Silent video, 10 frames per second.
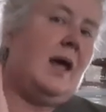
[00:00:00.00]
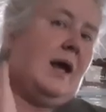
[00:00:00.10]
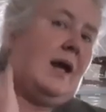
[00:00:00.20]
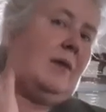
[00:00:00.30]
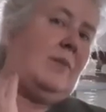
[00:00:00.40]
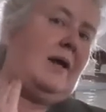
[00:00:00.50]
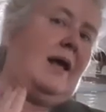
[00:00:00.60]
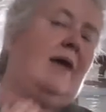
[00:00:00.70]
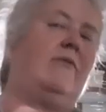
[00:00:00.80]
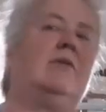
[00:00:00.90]
And I've been
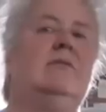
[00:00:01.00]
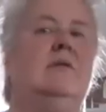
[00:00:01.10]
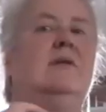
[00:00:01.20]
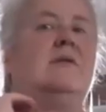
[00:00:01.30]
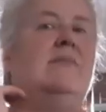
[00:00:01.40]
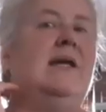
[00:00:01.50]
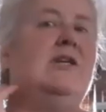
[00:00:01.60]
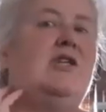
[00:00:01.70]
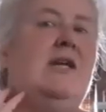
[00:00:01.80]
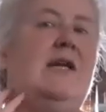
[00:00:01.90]
having some
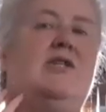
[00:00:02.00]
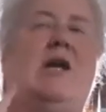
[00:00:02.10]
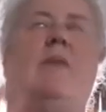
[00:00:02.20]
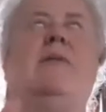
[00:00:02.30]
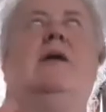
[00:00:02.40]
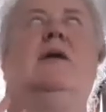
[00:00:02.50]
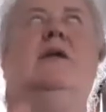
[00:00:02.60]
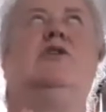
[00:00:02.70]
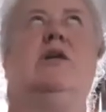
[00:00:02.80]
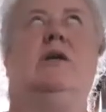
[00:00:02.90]
itchy, itchy, I mean
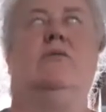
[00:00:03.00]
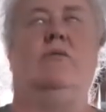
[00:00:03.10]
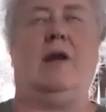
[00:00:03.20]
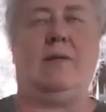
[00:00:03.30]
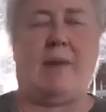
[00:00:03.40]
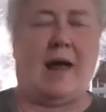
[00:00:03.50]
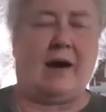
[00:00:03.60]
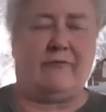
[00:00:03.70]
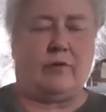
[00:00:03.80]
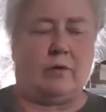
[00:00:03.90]
itchy, really bad
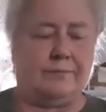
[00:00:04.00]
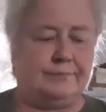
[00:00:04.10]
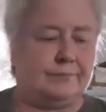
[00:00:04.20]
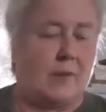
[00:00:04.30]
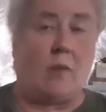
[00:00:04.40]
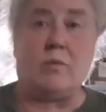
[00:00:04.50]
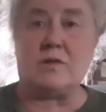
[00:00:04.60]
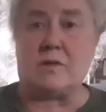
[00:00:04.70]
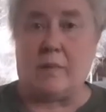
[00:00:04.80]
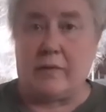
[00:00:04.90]
for
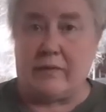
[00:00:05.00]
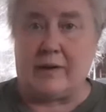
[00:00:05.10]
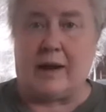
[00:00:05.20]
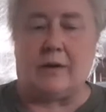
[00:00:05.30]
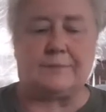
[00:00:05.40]
almost a month now.